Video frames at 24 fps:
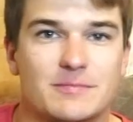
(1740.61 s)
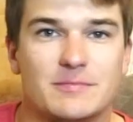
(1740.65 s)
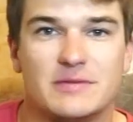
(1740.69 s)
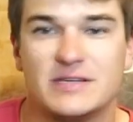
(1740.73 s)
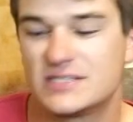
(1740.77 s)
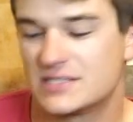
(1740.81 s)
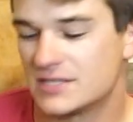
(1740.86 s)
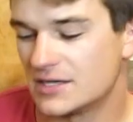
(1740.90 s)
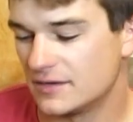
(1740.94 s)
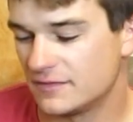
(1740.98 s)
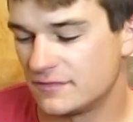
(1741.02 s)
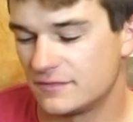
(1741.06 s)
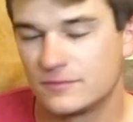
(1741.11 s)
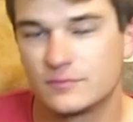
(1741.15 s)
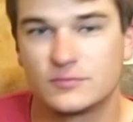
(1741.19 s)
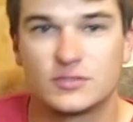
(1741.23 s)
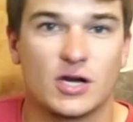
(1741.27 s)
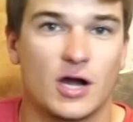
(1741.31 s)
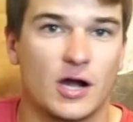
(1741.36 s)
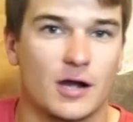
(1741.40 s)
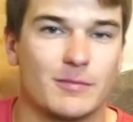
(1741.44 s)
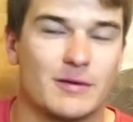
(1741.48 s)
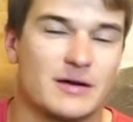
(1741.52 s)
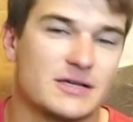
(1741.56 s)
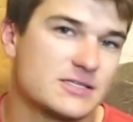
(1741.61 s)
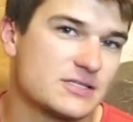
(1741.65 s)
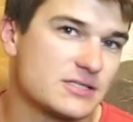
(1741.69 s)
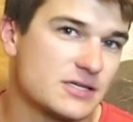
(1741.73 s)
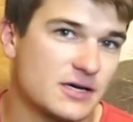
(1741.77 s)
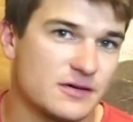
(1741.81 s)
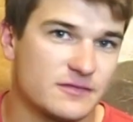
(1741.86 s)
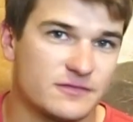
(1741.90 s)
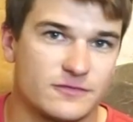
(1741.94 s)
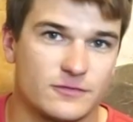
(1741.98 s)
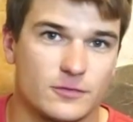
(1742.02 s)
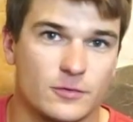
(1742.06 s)
me stuff, talk about
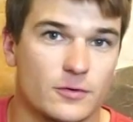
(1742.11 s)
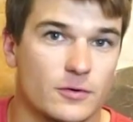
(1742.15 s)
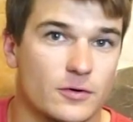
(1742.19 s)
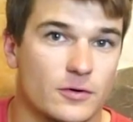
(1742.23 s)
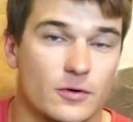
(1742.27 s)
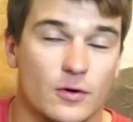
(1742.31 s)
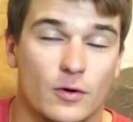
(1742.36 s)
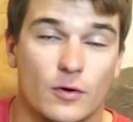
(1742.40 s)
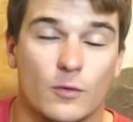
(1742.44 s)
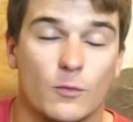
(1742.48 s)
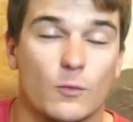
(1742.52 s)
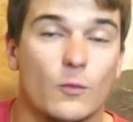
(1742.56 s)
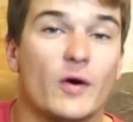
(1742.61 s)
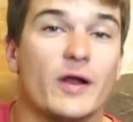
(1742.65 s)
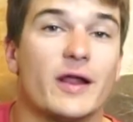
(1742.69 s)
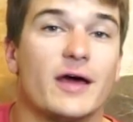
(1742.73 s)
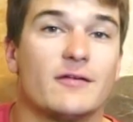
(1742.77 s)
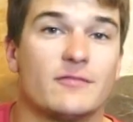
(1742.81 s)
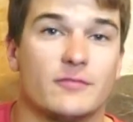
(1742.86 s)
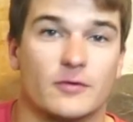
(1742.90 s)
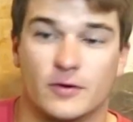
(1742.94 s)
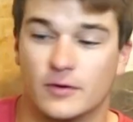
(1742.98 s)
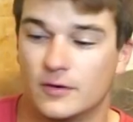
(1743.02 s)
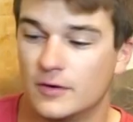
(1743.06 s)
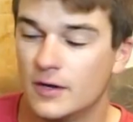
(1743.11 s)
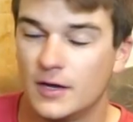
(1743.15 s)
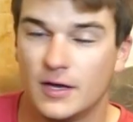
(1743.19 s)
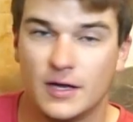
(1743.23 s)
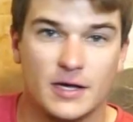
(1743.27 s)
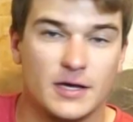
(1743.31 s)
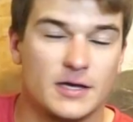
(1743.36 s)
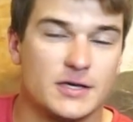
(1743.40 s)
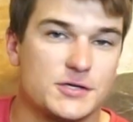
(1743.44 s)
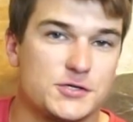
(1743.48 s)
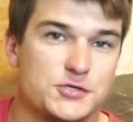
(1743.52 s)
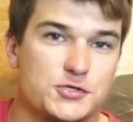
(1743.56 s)
stuff, or whatever,
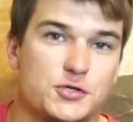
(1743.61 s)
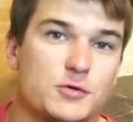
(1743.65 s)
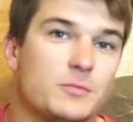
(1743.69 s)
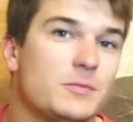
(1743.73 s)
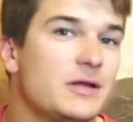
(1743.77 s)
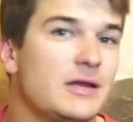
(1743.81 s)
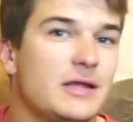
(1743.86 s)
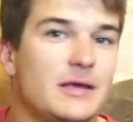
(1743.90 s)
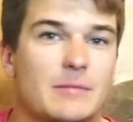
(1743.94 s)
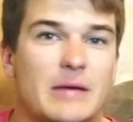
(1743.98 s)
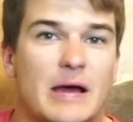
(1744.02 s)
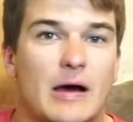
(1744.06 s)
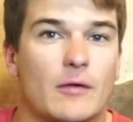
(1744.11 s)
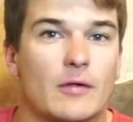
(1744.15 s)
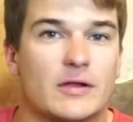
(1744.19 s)
shoot me an email.